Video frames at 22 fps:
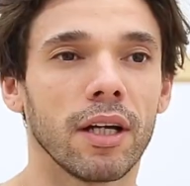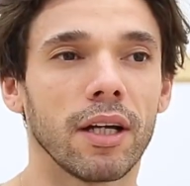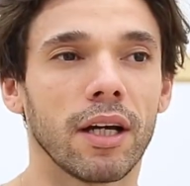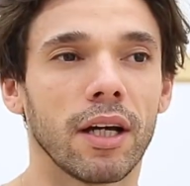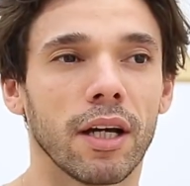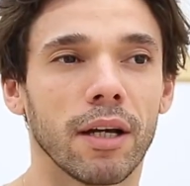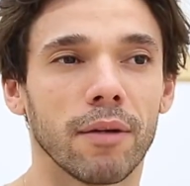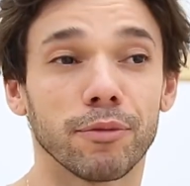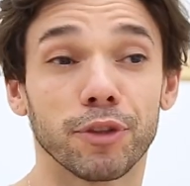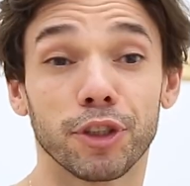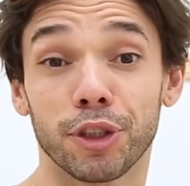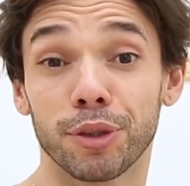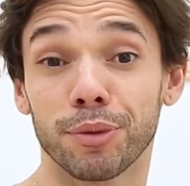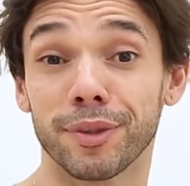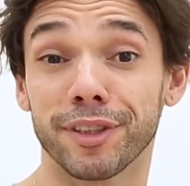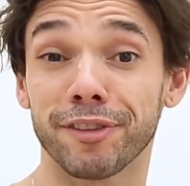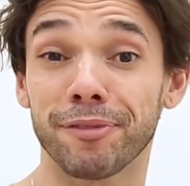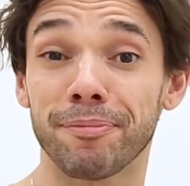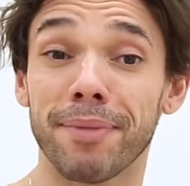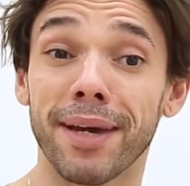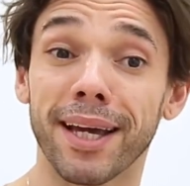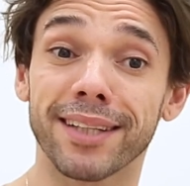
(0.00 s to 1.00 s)
to
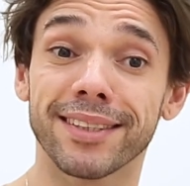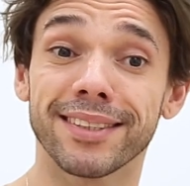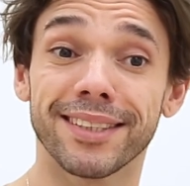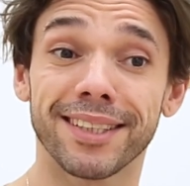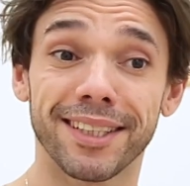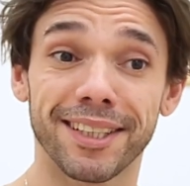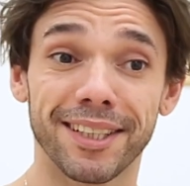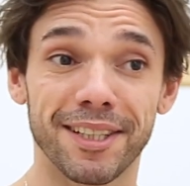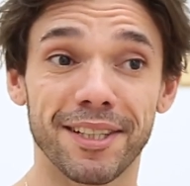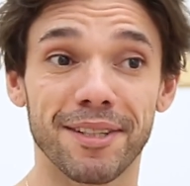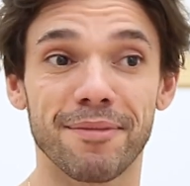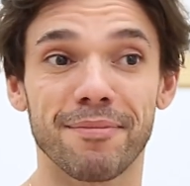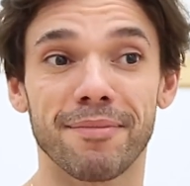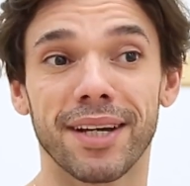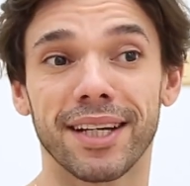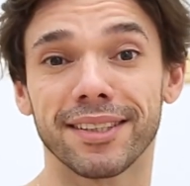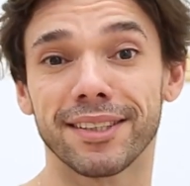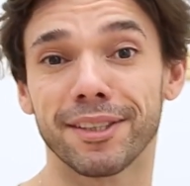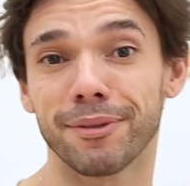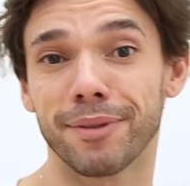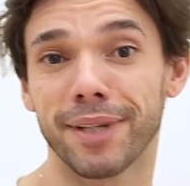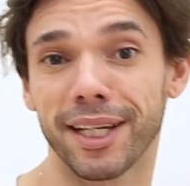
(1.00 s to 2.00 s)
respect
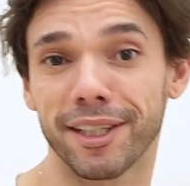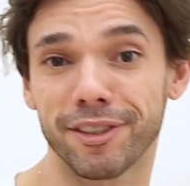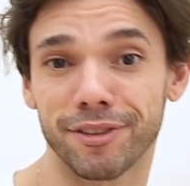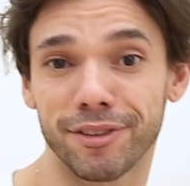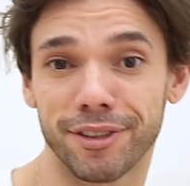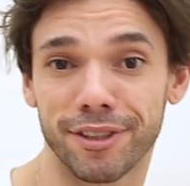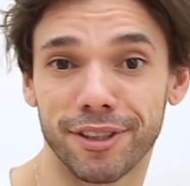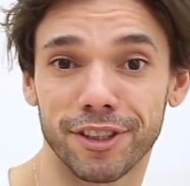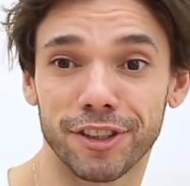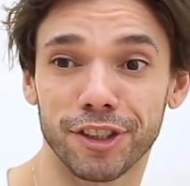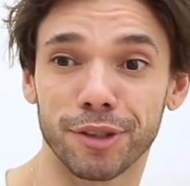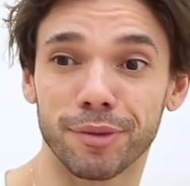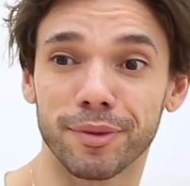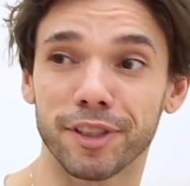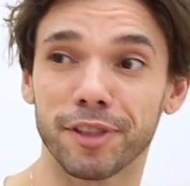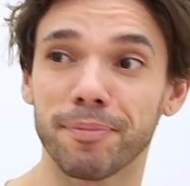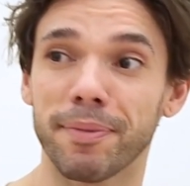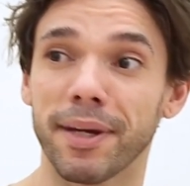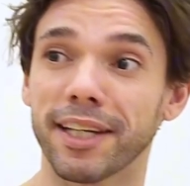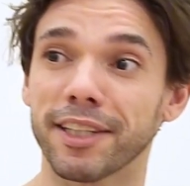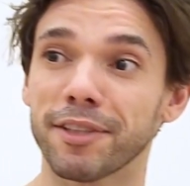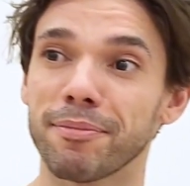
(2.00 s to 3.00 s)
my director, to
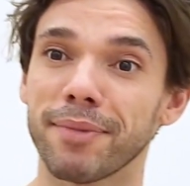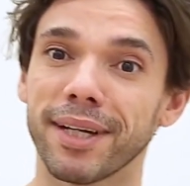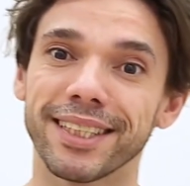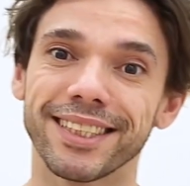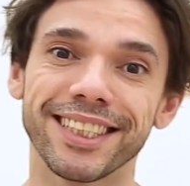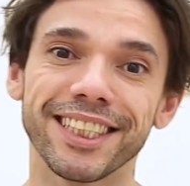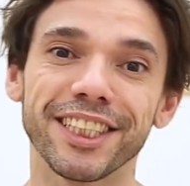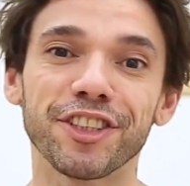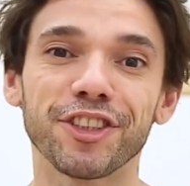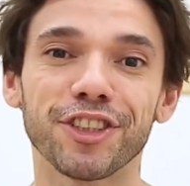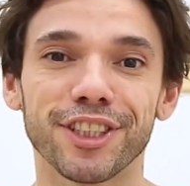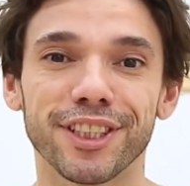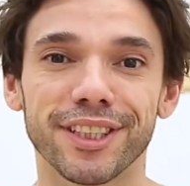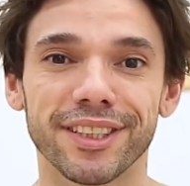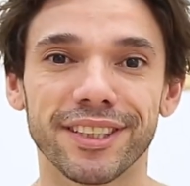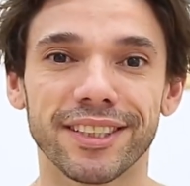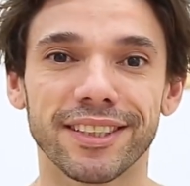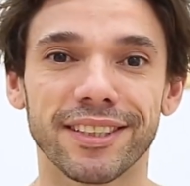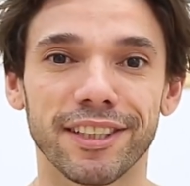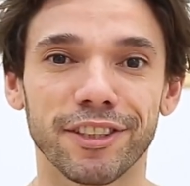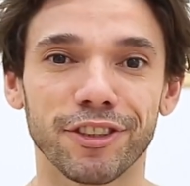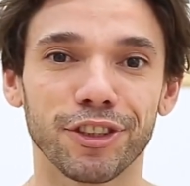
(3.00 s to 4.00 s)
respect my
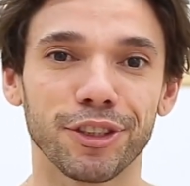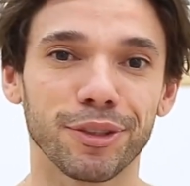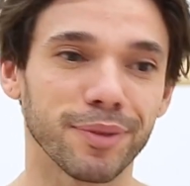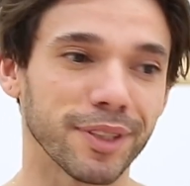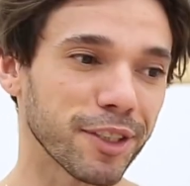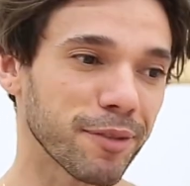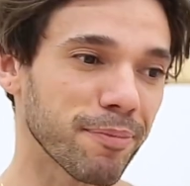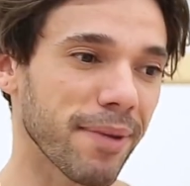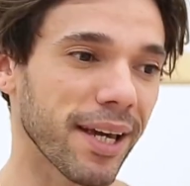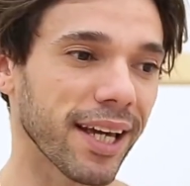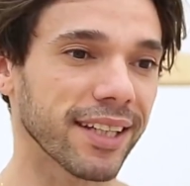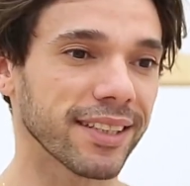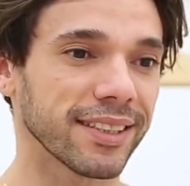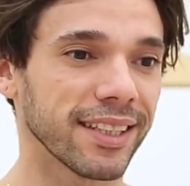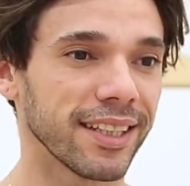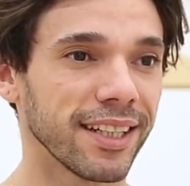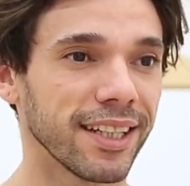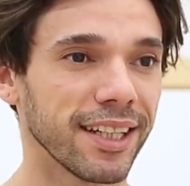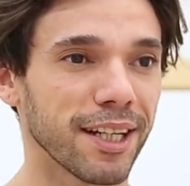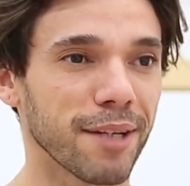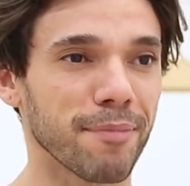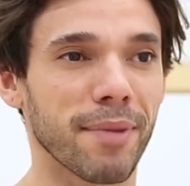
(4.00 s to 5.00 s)
teachers, and to respect
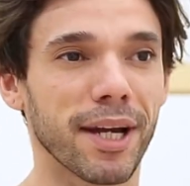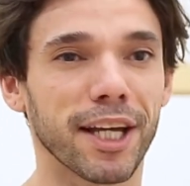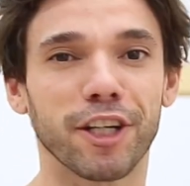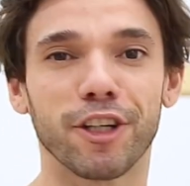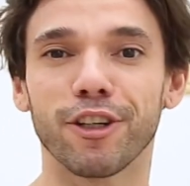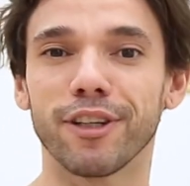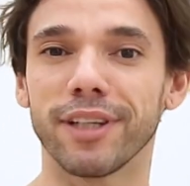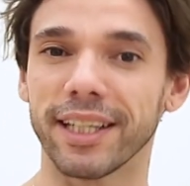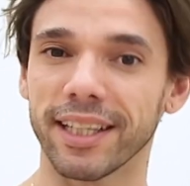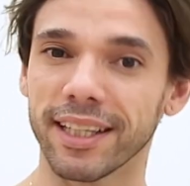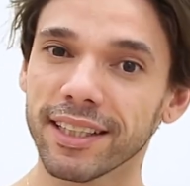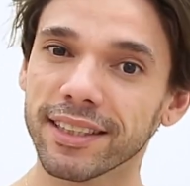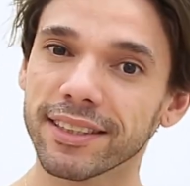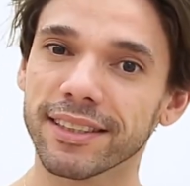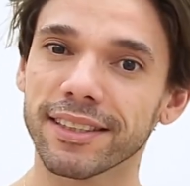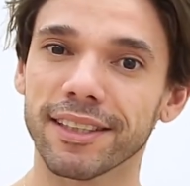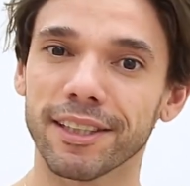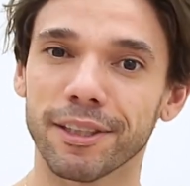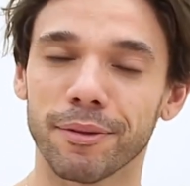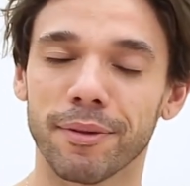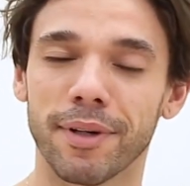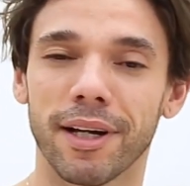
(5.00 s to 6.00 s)
my colleagues
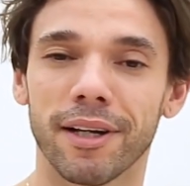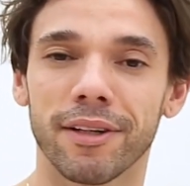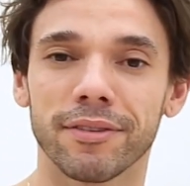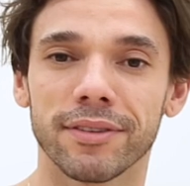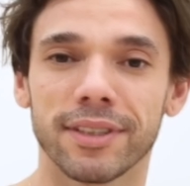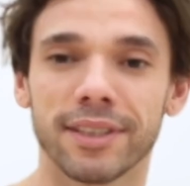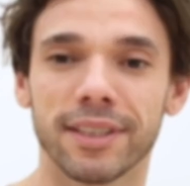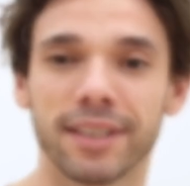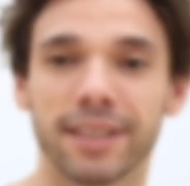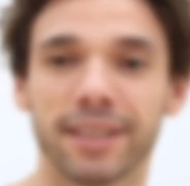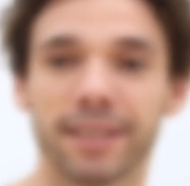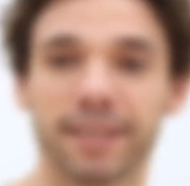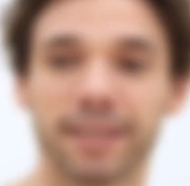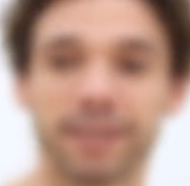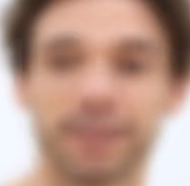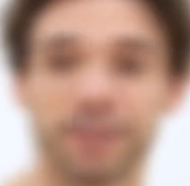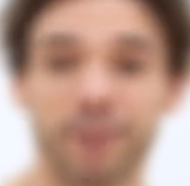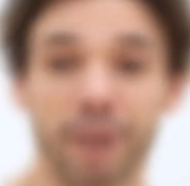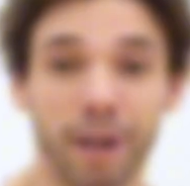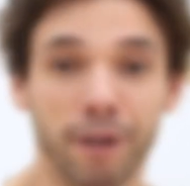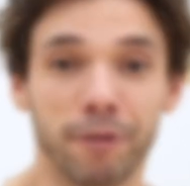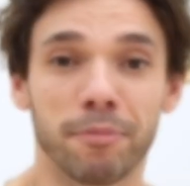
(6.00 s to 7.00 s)
around
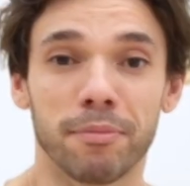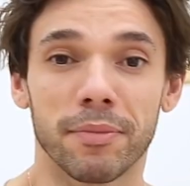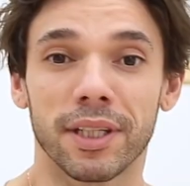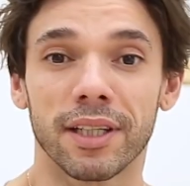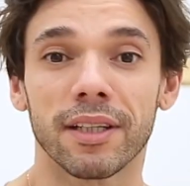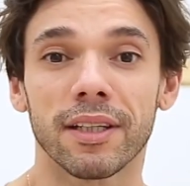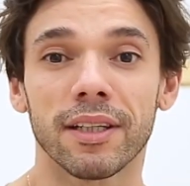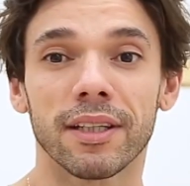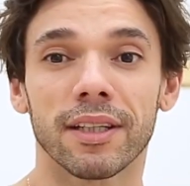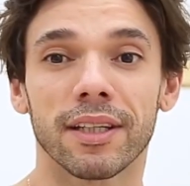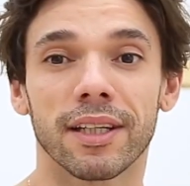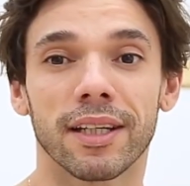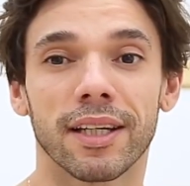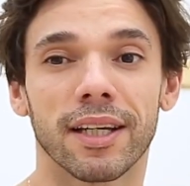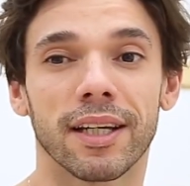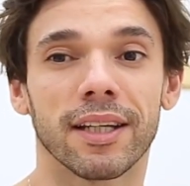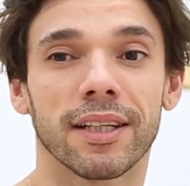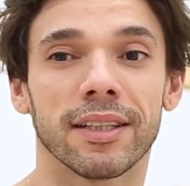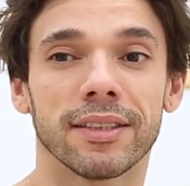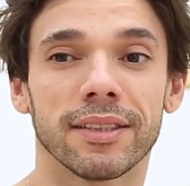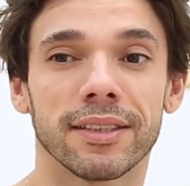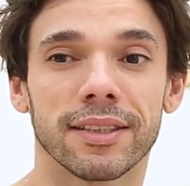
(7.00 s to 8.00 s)
me.
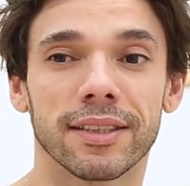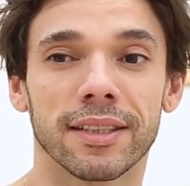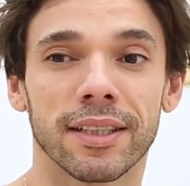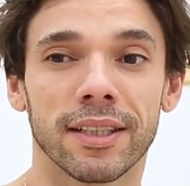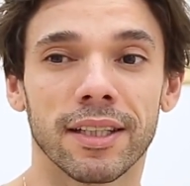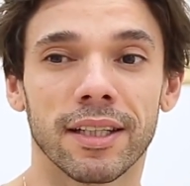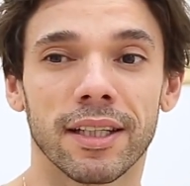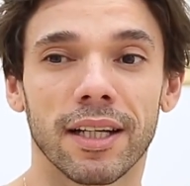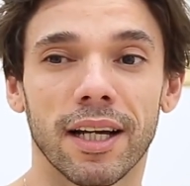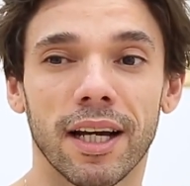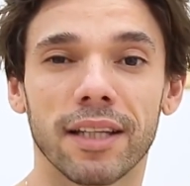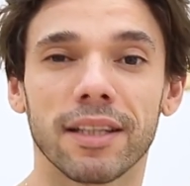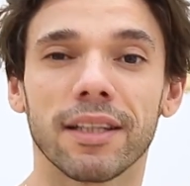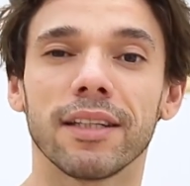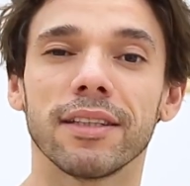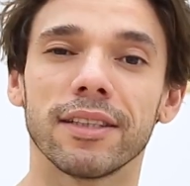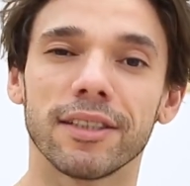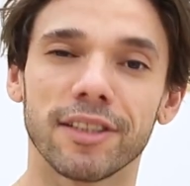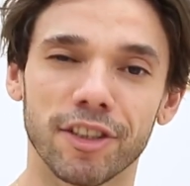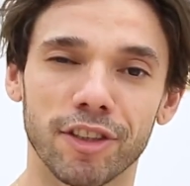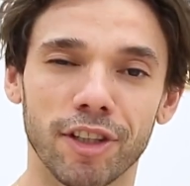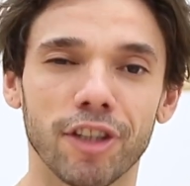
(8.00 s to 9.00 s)
And I
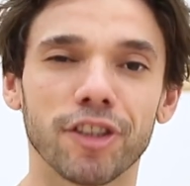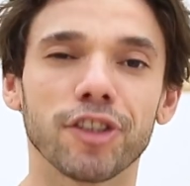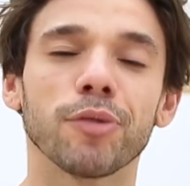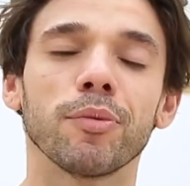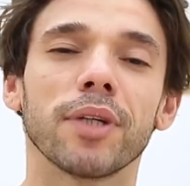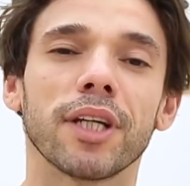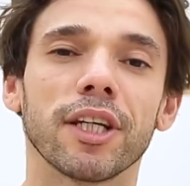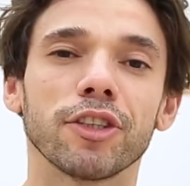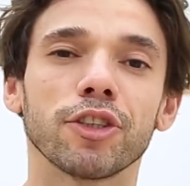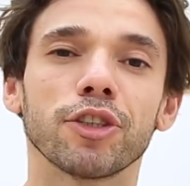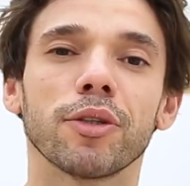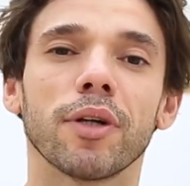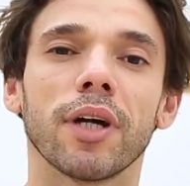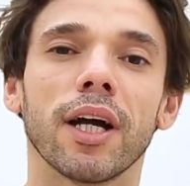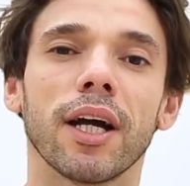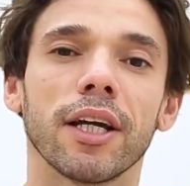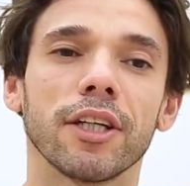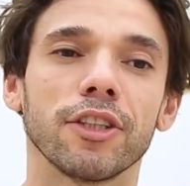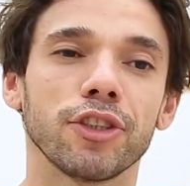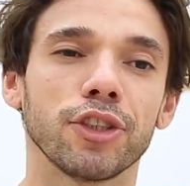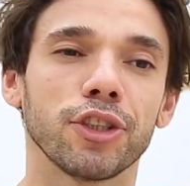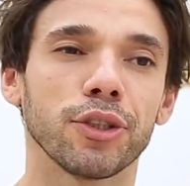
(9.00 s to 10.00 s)
think this is also what I
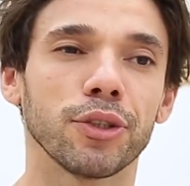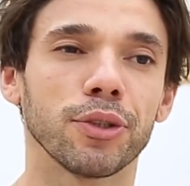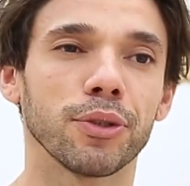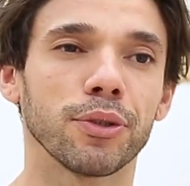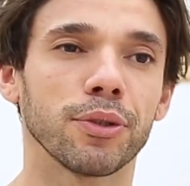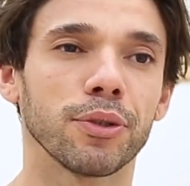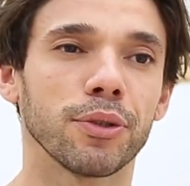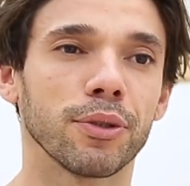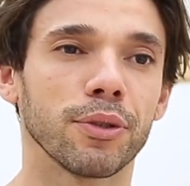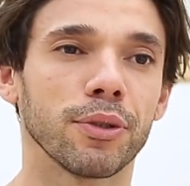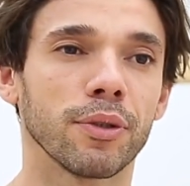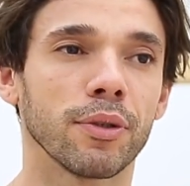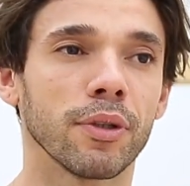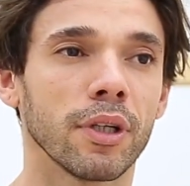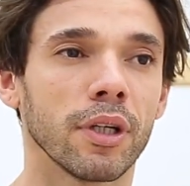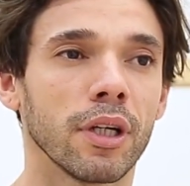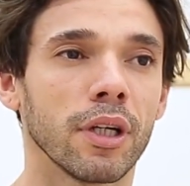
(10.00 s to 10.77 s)
try to